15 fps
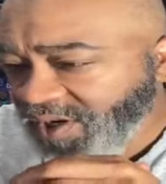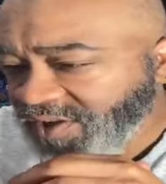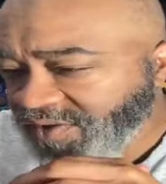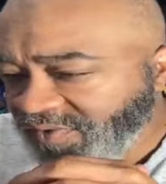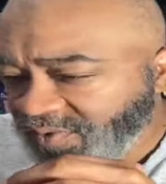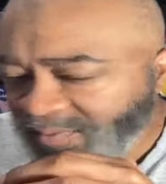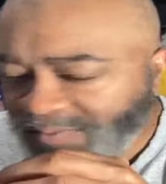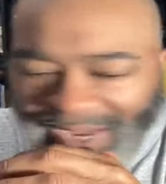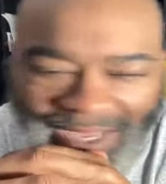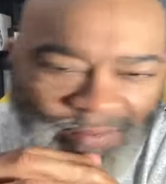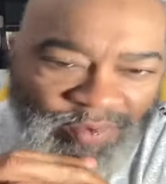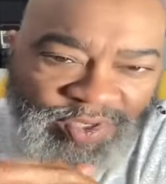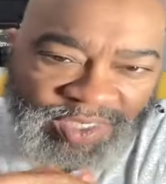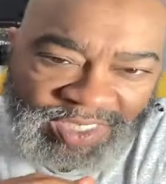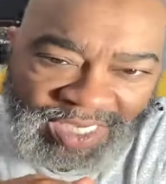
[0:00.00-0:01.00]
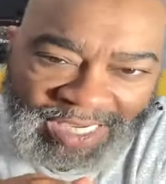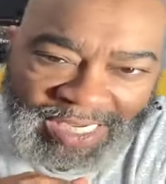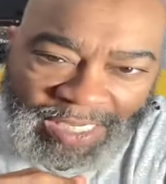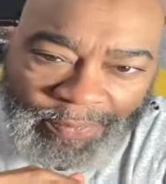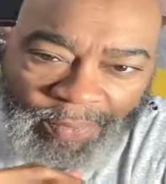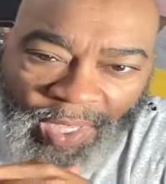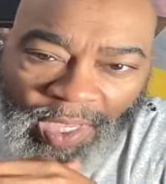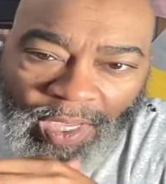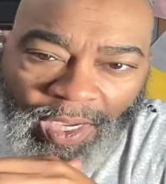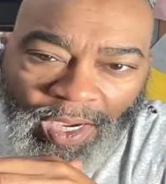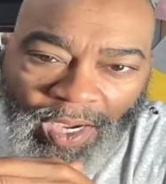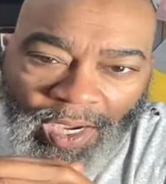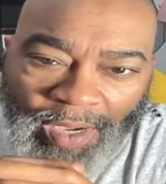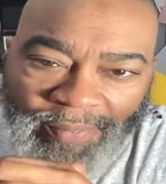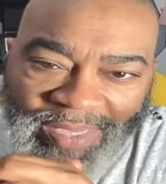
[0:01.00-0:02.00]
us for Bible study
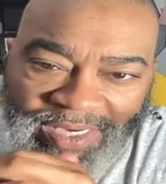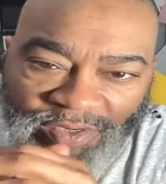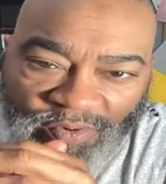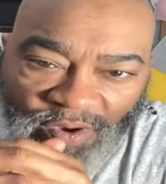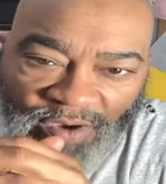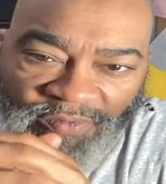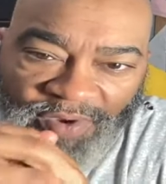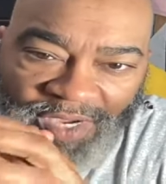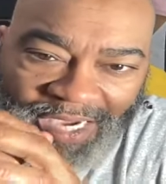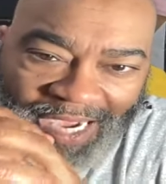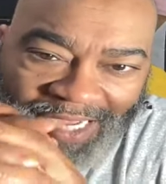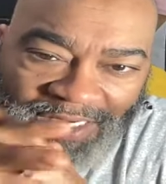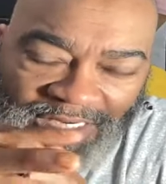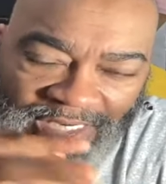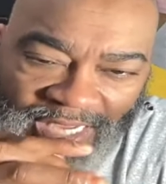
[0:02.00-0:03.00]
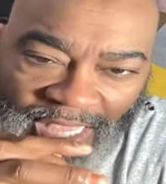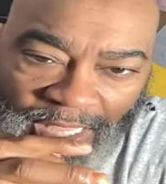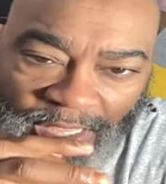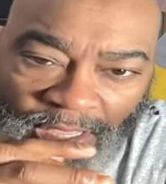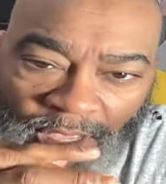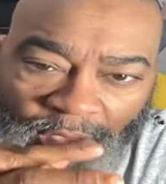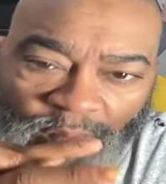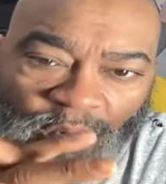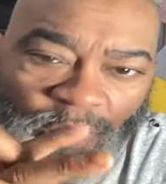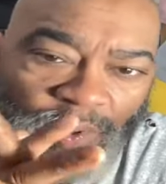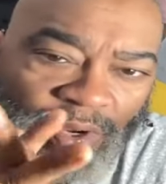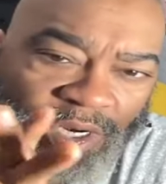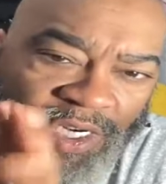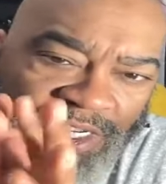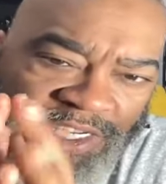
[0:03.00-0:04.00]
um, at 12 o'clock today. But we're
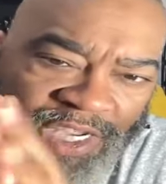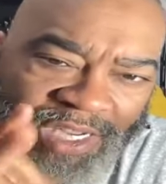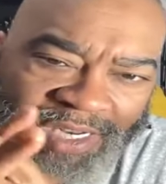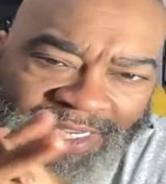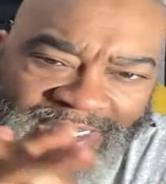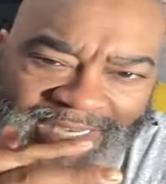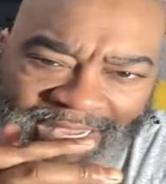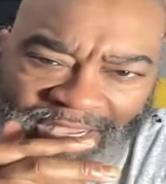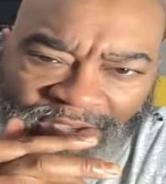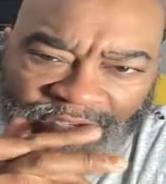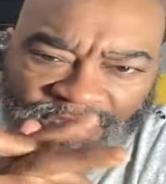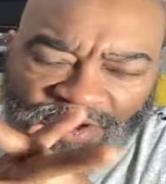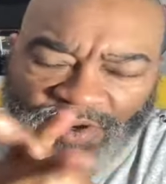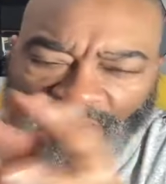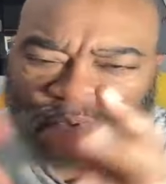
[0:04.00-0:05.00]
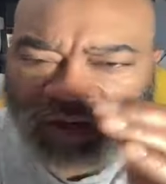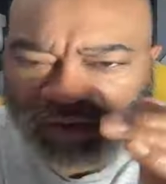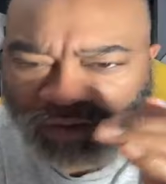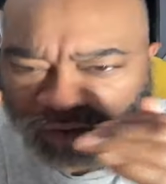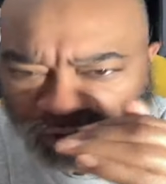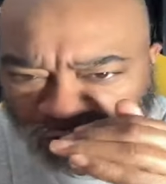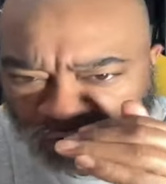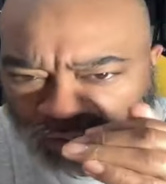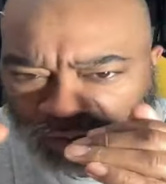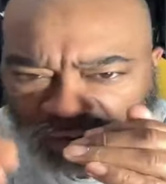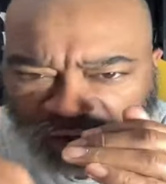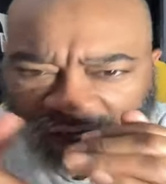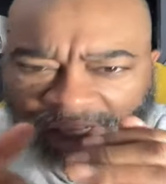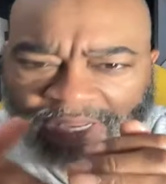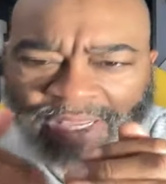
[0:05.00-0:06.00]
going to shut this down so that we can
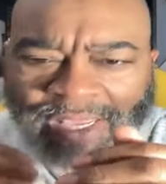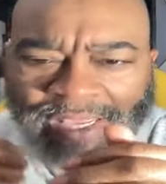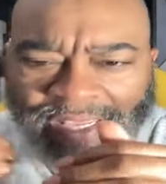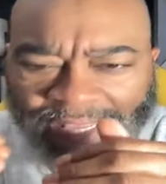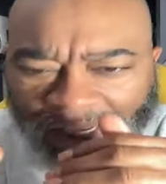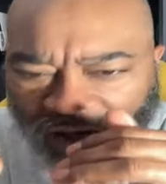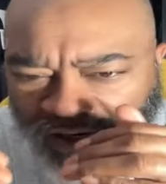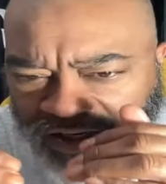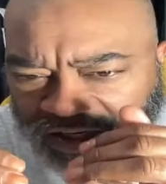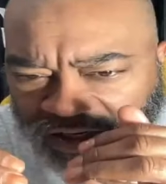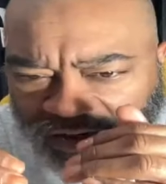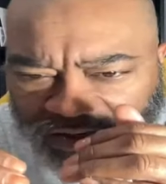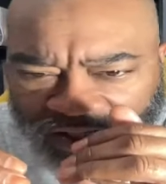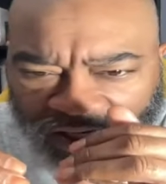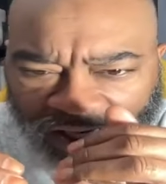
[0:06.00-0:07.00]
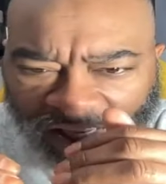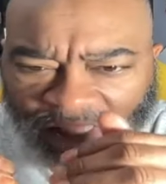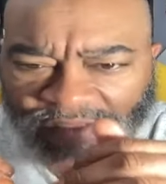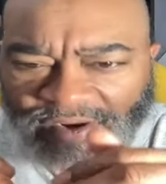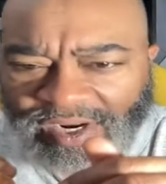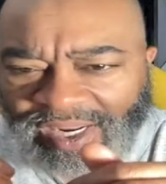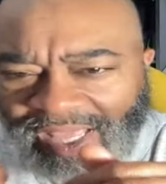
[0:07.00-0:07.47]
recuperate, get ourselves together, and